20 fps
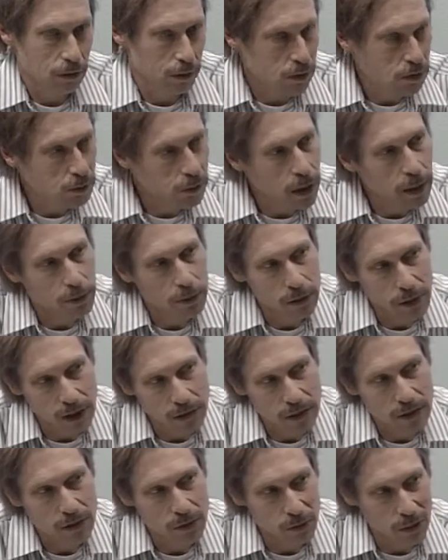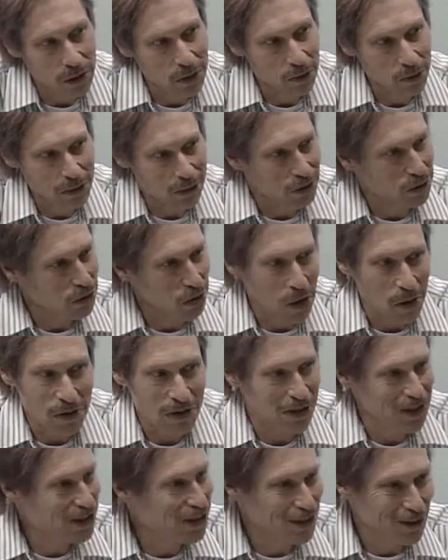the most part, pleasant to work with. There's
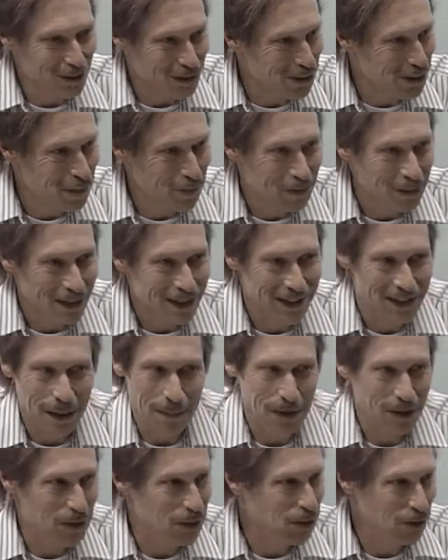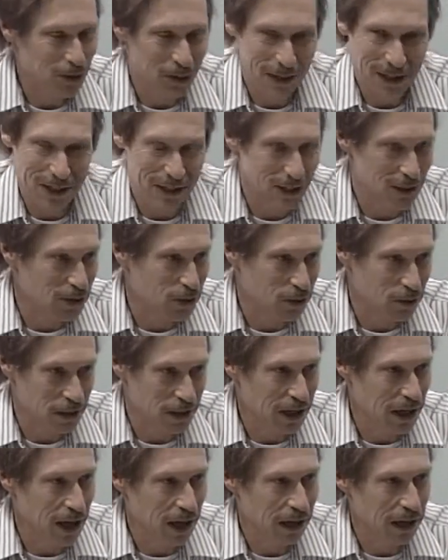always issues. Some issues we're going to
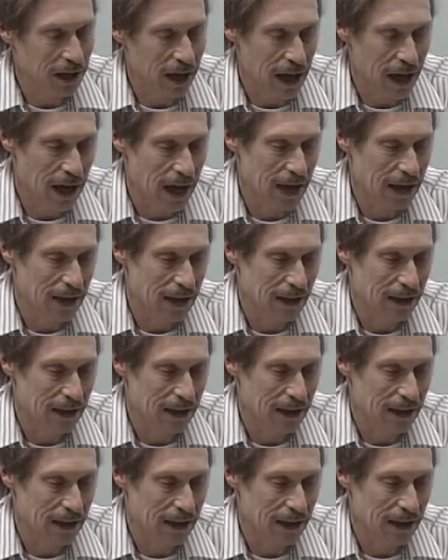disagree on. And